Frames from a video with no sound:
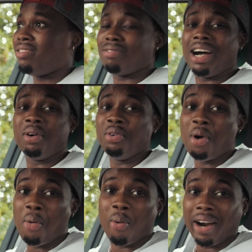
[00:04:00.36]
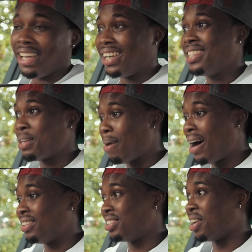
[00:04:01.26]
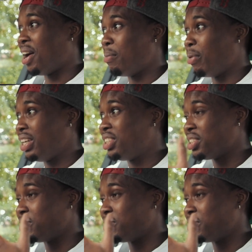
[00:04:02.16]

I don't know what it is about this car, but it